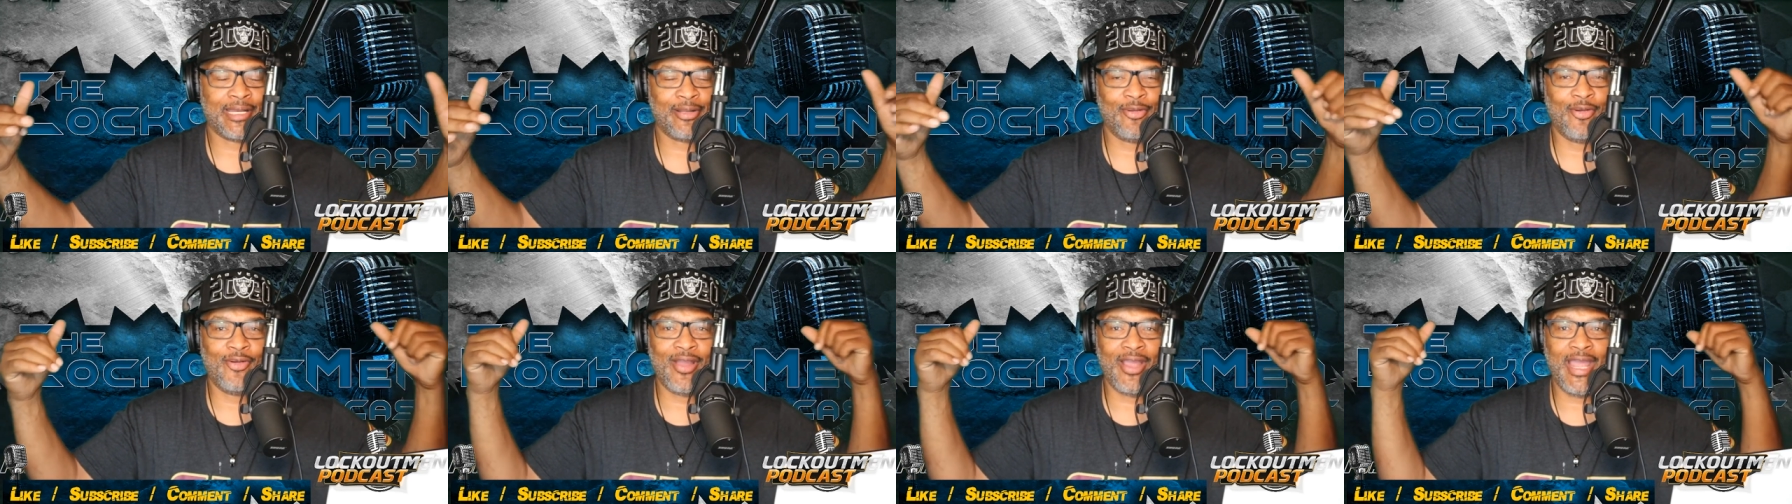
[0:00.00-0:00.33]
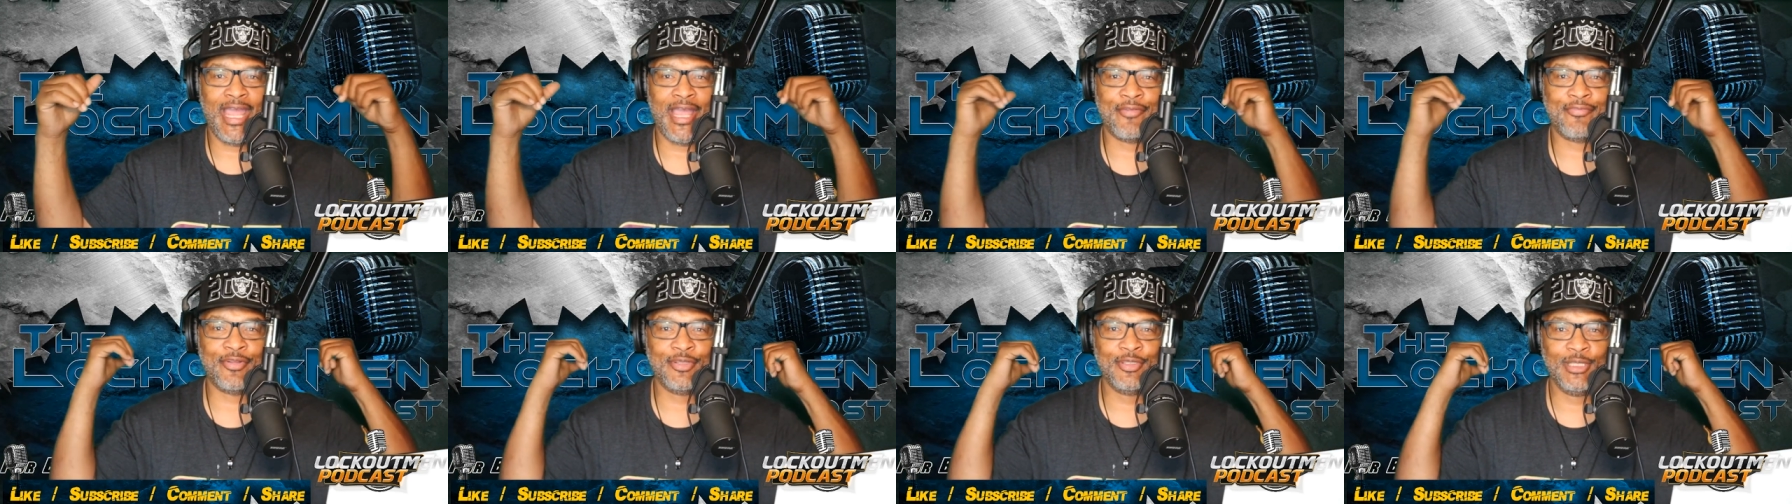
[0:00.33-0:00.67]
don't
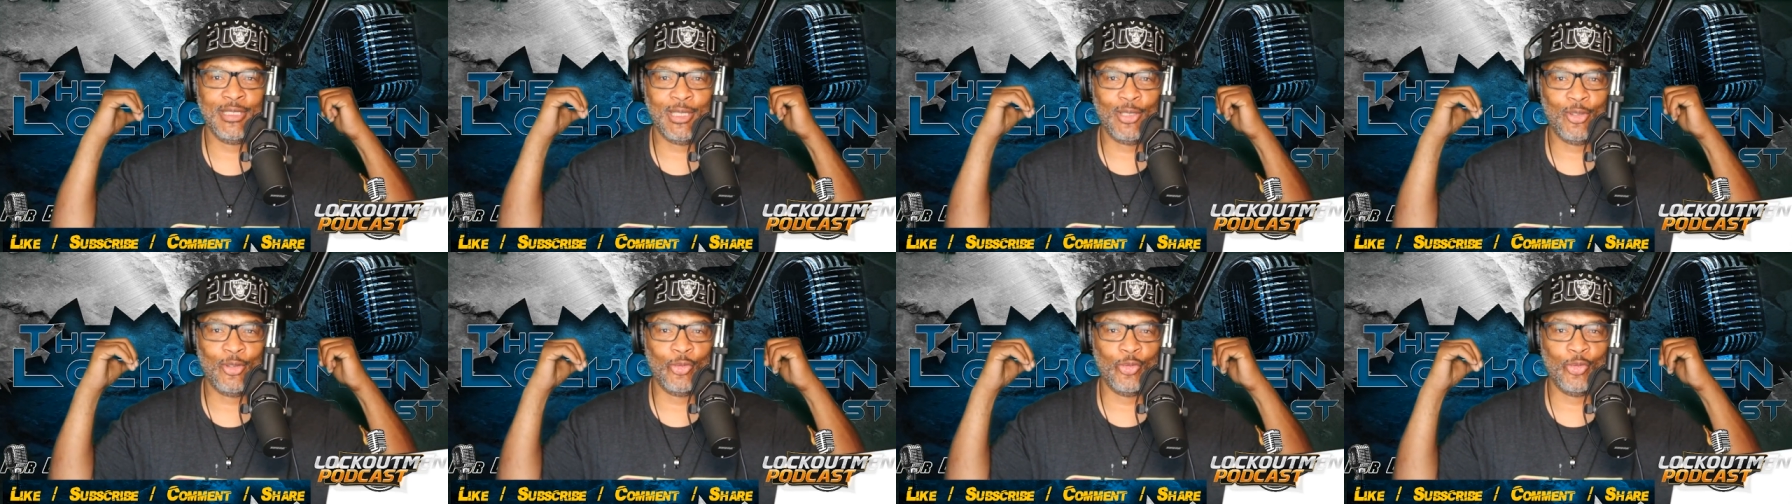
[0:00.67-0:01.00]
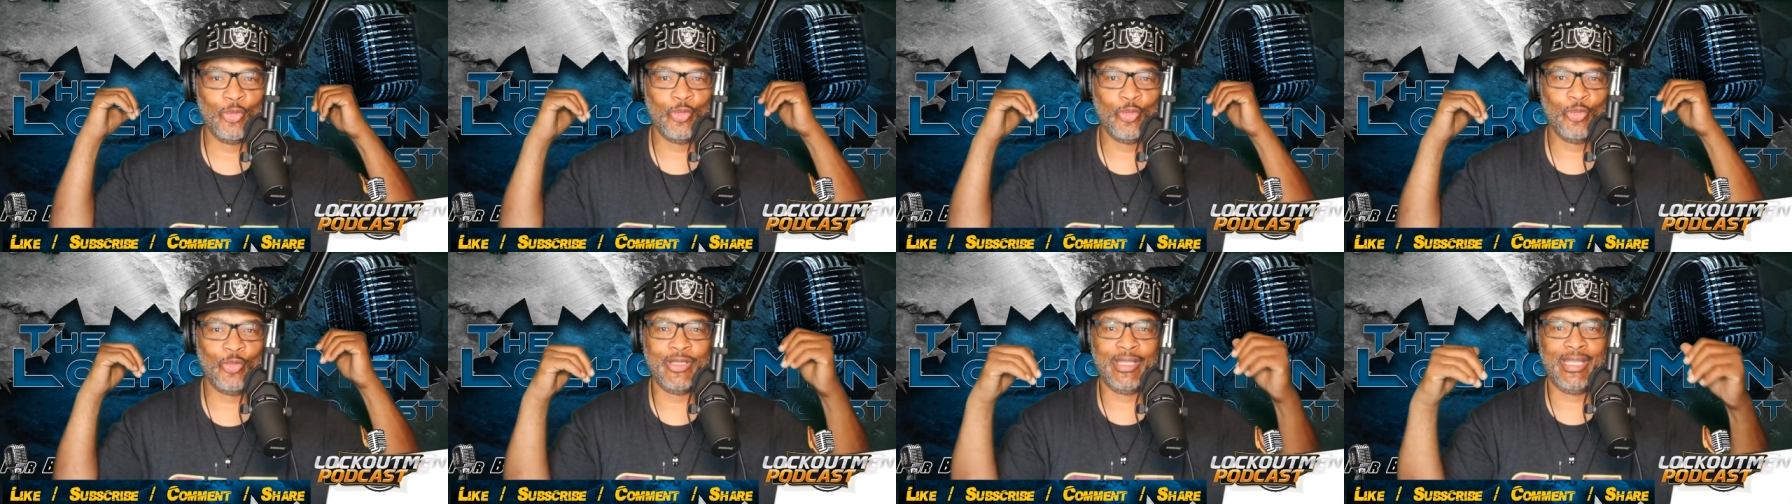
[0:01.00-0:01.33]
have a
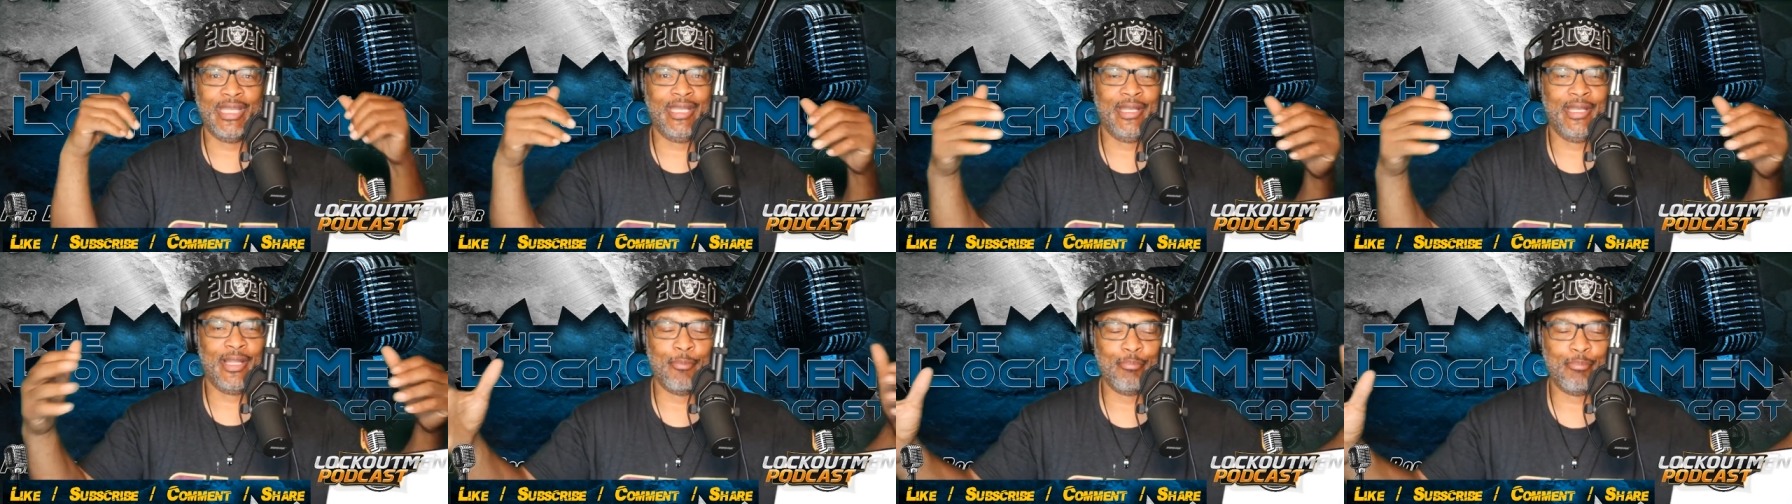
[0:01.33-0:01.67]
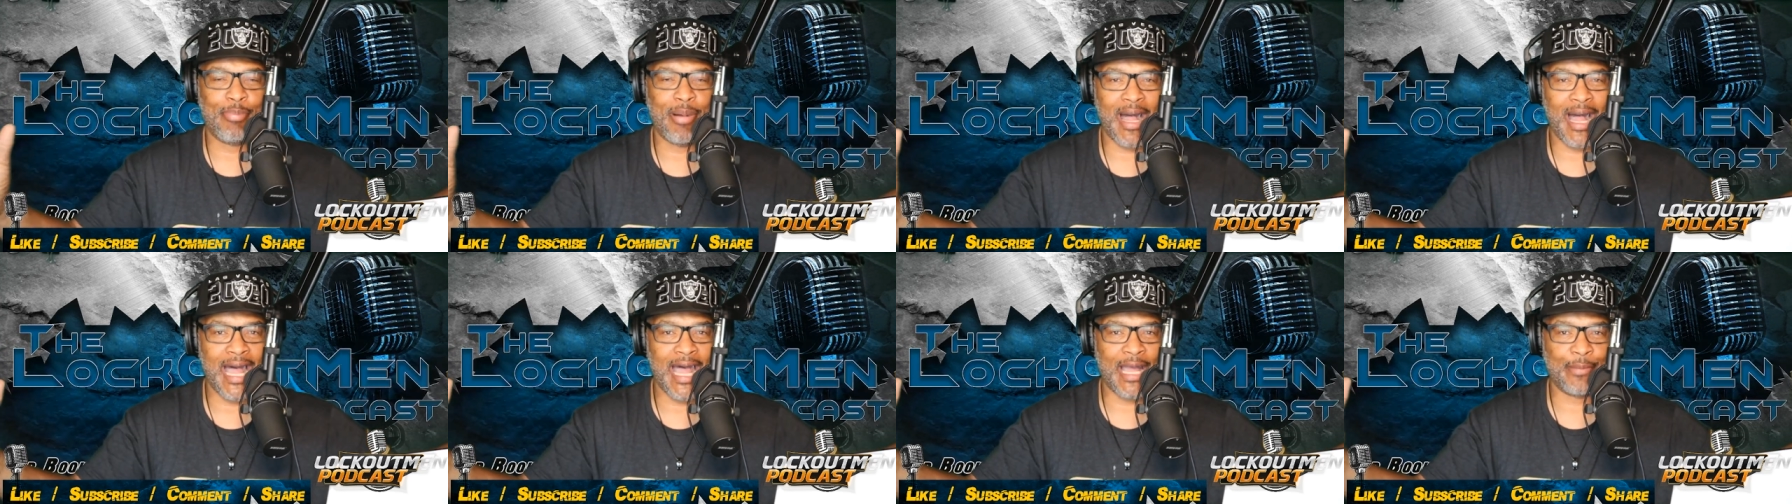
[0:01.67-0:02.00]
load and I'm
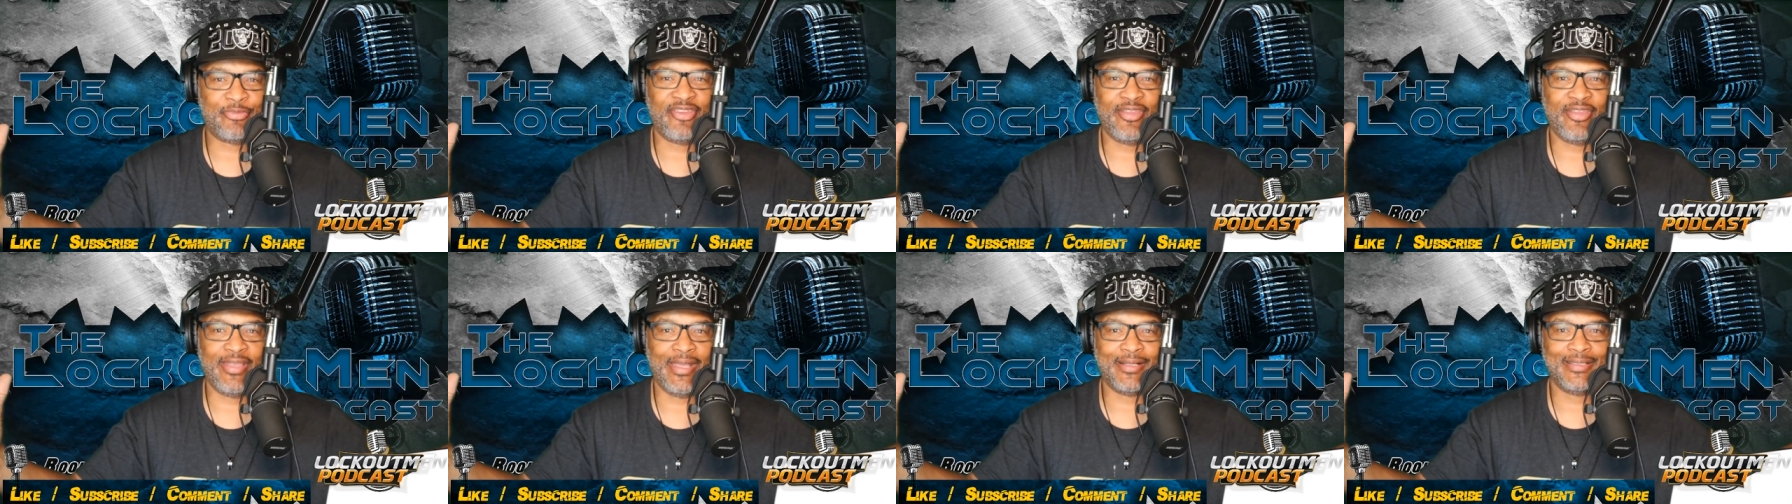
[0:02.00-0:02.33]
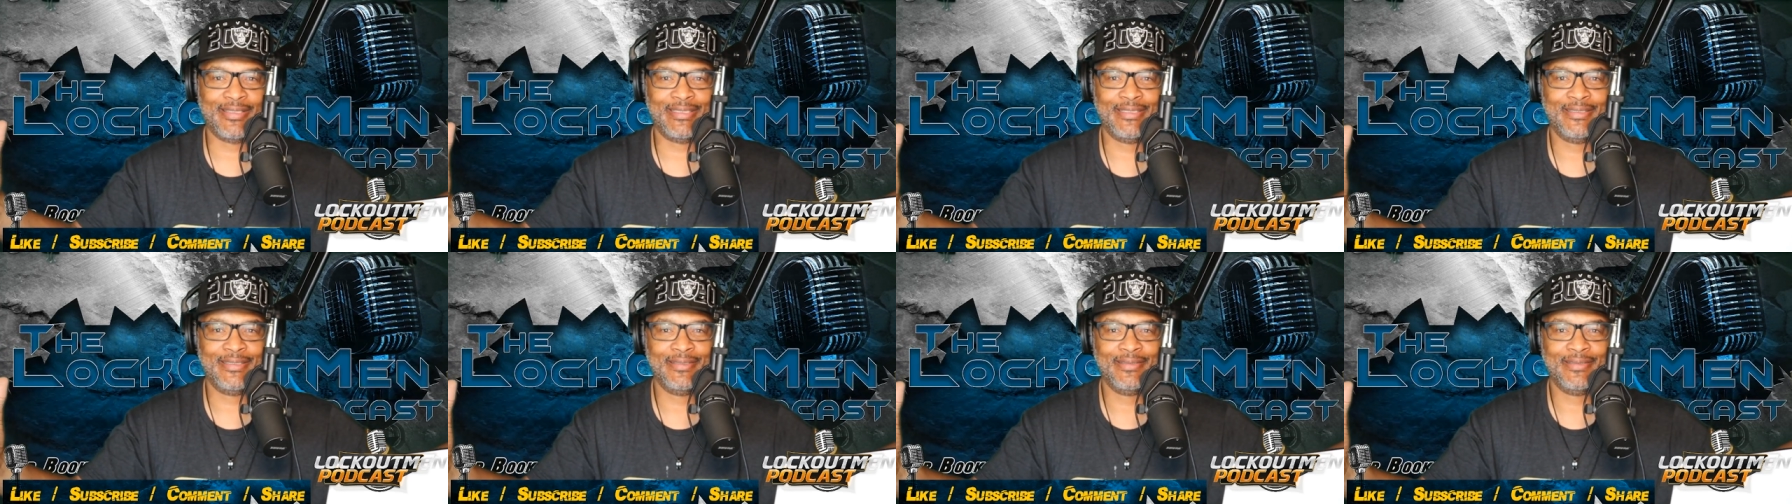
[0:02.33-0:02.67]
bobtailing.